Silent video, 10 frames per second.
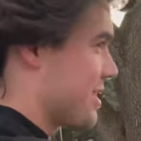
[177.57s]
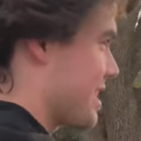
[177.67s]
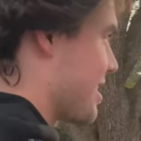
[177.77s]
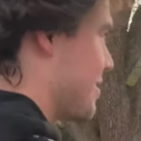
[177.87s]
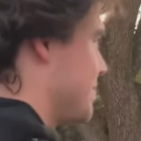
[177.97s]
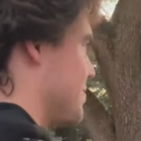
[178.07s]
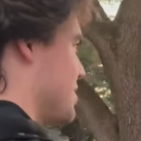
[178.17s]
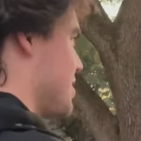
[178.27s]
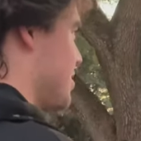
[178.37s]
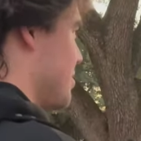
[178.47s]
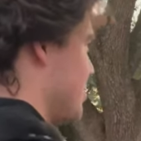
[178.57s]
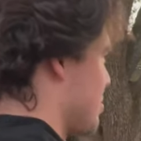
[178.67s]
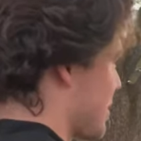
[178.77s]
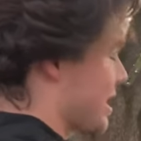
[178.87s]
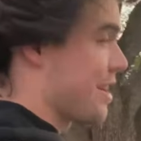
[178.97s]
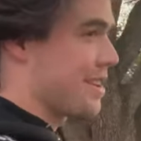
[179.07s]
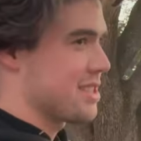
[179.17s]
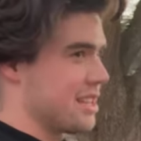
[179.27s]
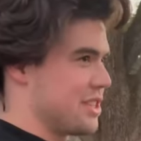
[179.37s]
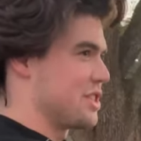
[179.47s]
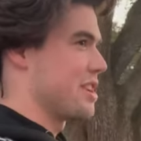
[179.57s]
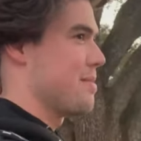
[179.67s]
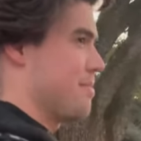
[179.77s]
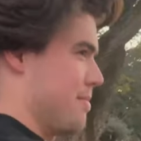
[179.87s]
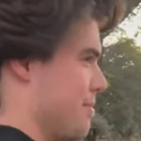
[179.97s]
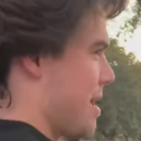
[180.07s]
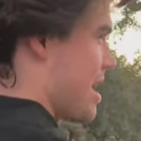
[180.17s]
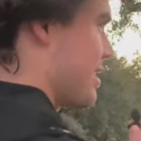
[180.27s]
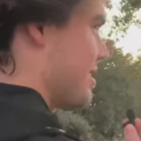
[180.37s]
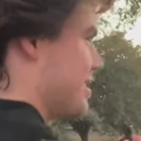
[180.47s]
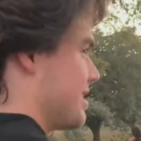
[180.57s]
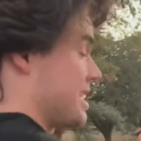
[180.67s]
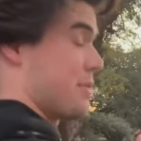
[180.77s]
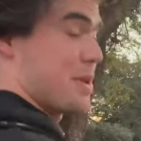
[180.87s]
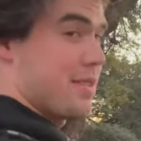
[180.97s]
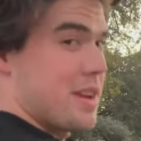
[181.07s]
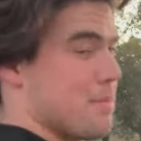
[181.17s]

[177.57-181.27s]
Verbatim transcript: right now, so we're going to go outside the gym and see if we have any